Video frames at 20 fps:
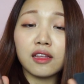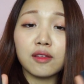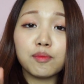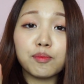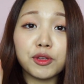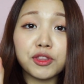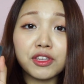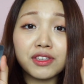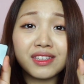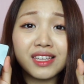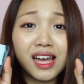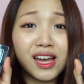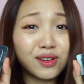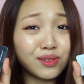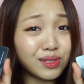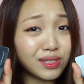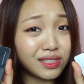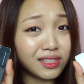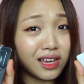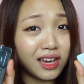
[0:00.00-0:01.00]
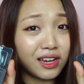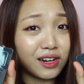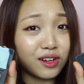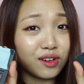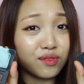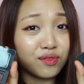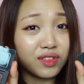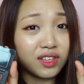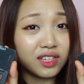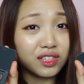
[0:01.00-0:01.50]
But the downside
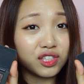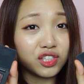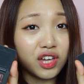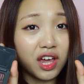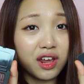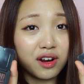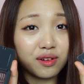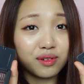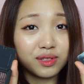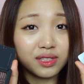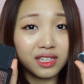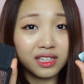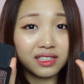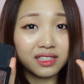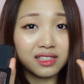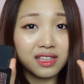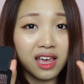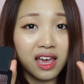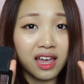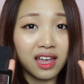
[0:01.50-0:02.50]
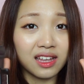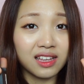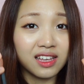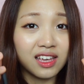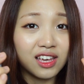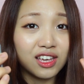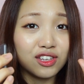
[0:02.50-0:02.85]
of these shadows is that